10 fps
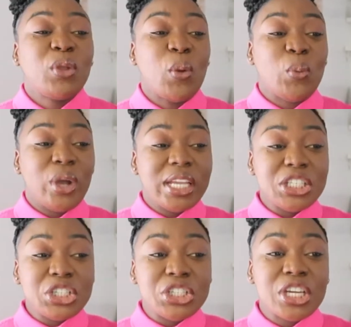
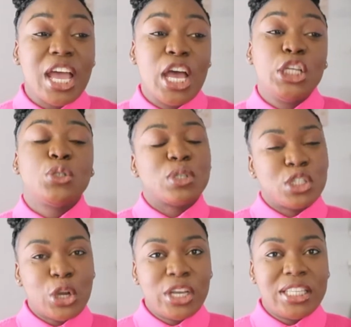which to a
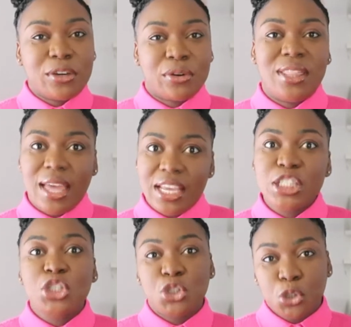certain degree that
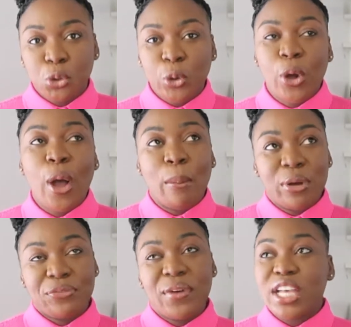is true.
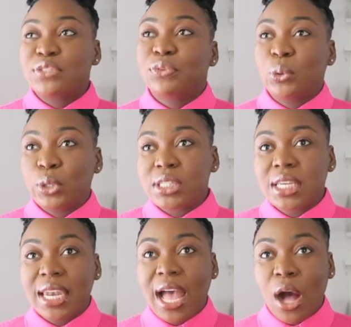But fast forward
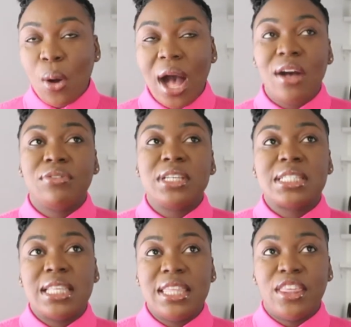to now,
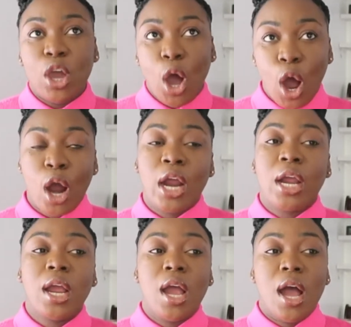obviously there
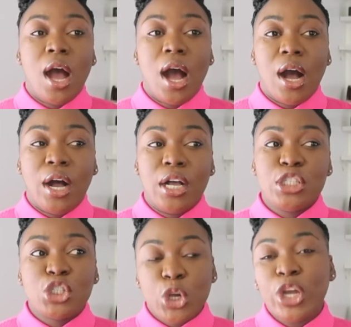are
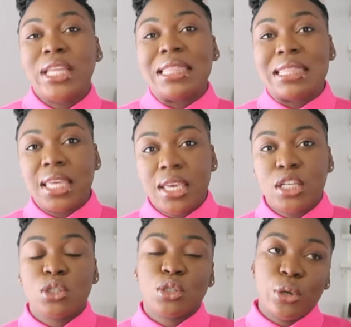certain
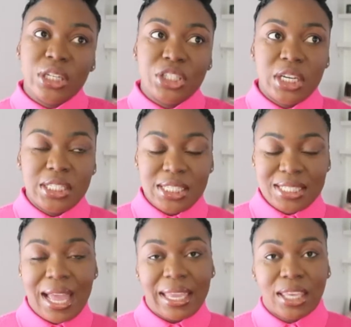things or certain changes
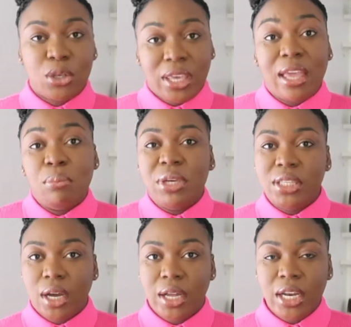that can be
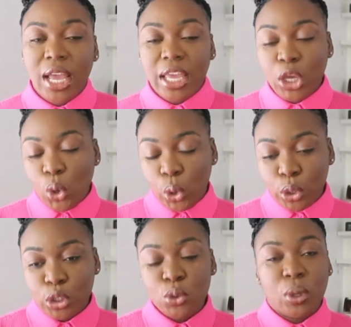done in
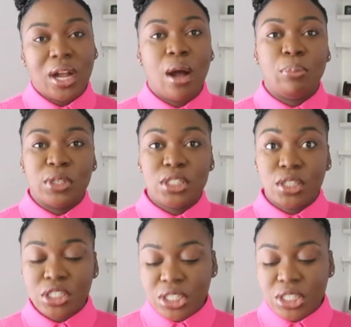order to accomplish such